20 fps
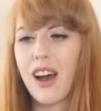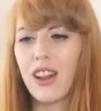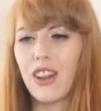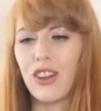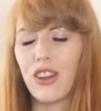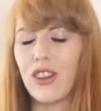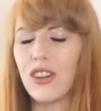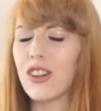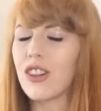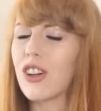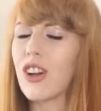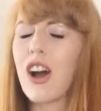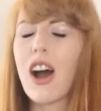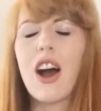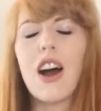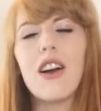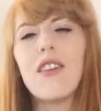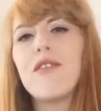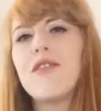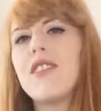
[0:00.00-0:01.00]
Look,
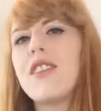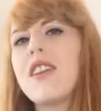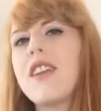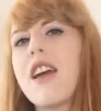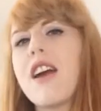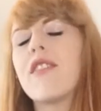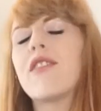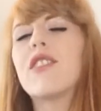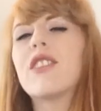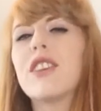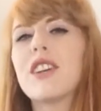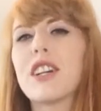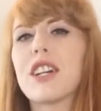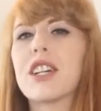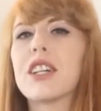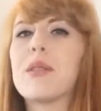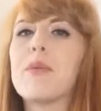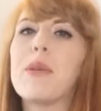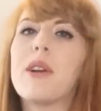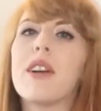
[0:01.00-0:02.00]
I've never
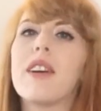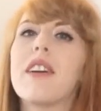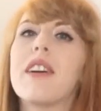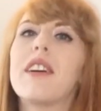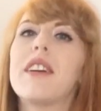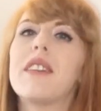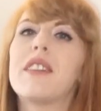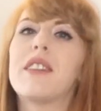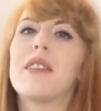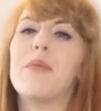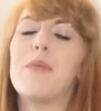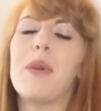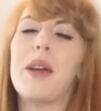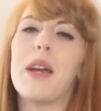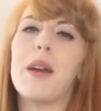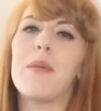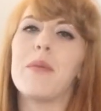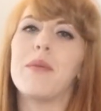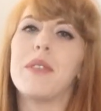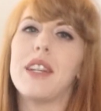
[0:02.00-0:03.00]
experienced
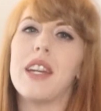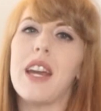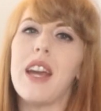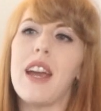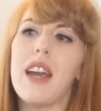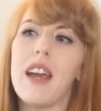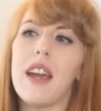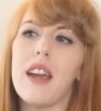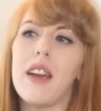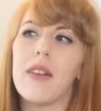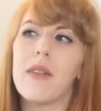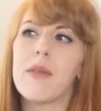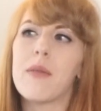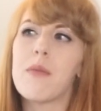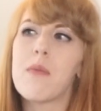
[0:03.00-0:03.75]
BMT